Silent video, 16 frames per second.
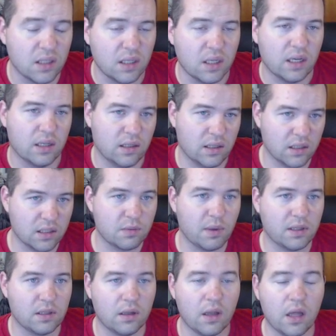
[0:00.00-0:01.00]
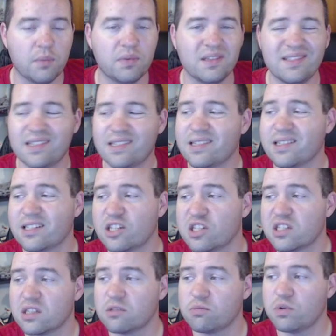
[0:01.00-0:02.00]
and I expect a lot of businesses to
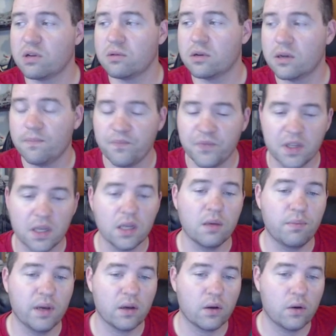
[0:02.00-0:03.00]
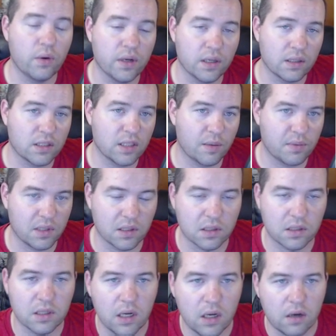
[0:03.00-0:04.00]
suspend any Bitcoin
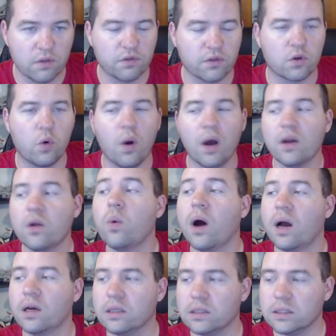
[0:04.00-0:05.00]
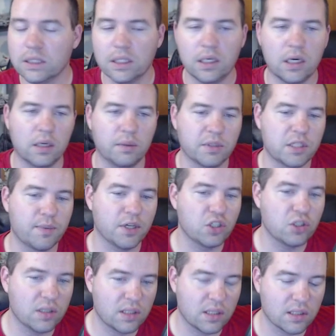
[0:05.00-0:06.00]
acceptance for quite a while,
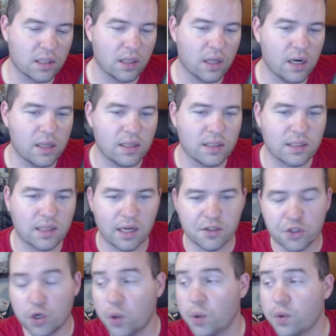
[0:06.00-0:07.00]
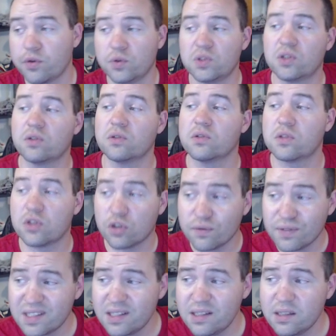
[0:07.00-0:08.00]
especially since a lot of these guys are going through certain
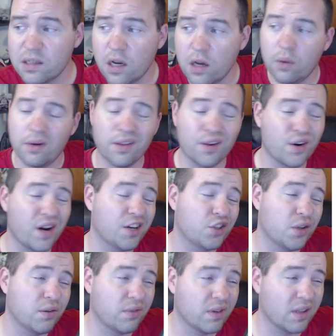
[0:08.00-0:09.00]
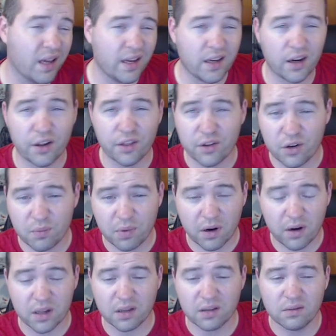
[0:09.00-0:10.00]
services where they're actually relying on a third
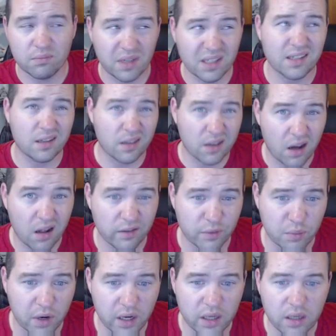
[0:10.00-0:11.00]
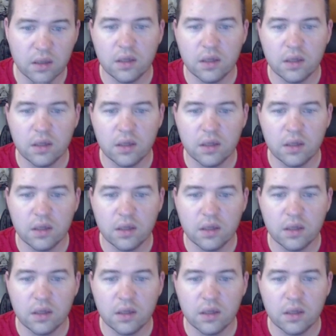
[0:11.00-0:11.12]
party, basically all of them, right?